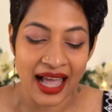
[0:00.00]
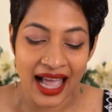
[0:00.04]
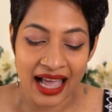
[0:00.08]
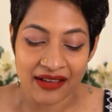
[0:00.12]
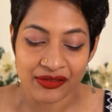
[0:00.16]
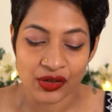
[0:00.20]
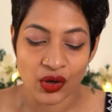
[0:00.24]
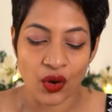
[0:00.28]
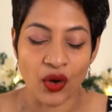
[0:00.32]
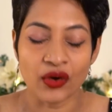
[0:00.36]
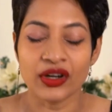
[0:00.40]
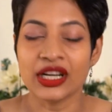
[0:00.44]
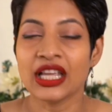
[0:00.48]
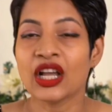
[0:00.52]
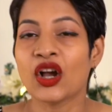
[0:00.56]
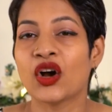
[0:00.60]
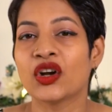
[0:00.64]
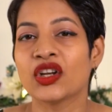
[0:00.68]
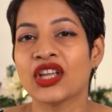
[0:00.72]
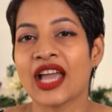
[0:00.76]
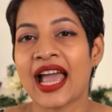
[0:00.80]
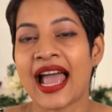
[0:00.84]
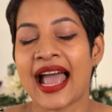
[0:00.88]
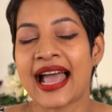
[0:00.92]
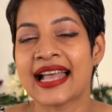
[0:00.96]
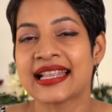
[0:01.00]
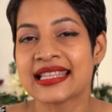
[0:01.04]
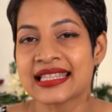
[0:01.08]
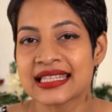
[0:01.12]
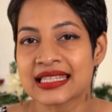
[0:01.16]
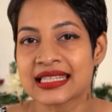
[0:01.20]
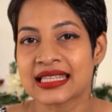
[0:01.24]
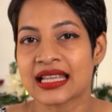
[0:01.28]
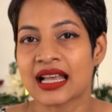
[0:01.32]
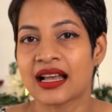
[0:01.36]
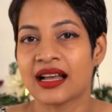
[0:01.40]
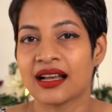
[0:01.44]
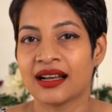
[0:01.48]
Have you already got your
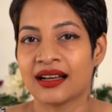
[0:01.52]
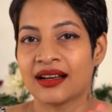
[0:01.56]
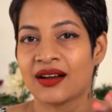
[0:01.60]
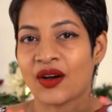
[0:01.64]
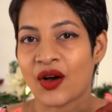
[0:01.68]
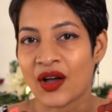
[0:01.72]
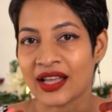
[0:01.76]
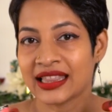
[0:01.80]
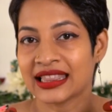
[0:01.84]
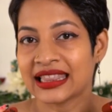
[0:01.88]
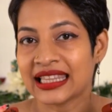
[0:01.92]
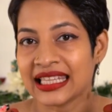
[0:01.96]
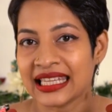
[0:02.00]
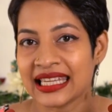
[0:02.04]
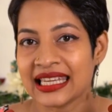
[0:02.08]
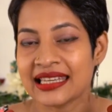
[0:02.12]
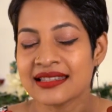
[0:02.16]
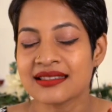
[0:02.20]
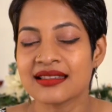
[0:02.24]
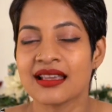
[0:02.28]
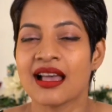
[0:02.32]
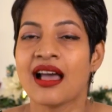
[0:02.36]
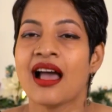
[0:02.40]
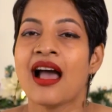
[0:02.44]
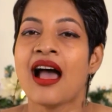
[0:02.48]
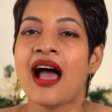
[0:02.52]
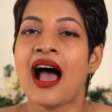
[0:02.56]
hands on these?